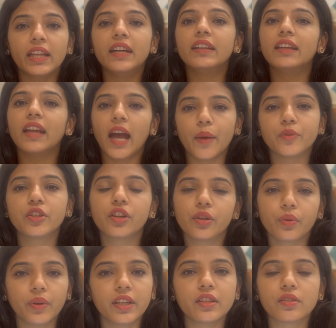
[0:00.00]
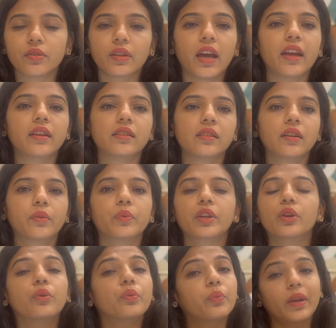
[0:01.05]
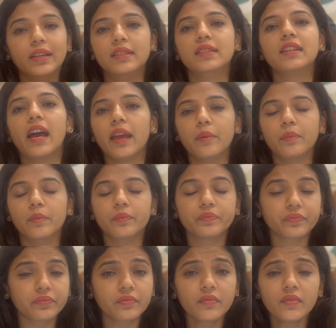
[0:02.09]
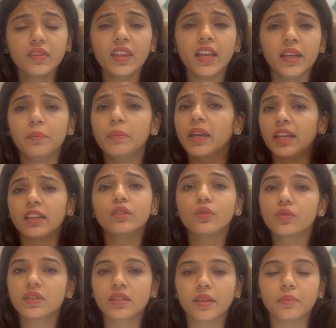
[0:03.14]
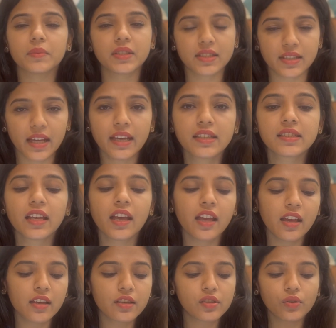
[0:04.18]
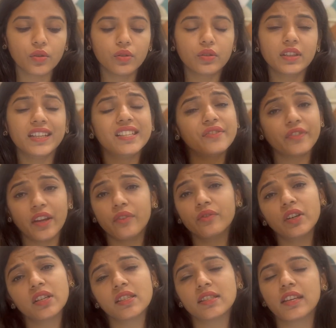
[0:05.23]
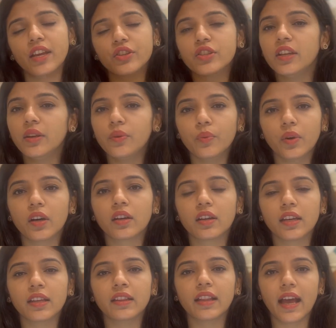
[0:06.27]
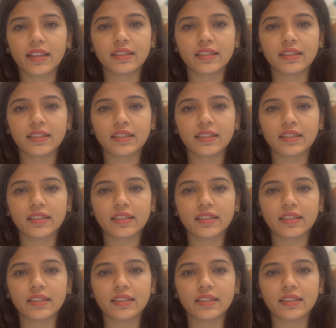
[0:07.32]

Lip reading: adapt to it so that we don't waste time in making those same mistakes. So these frameworks essentially work in that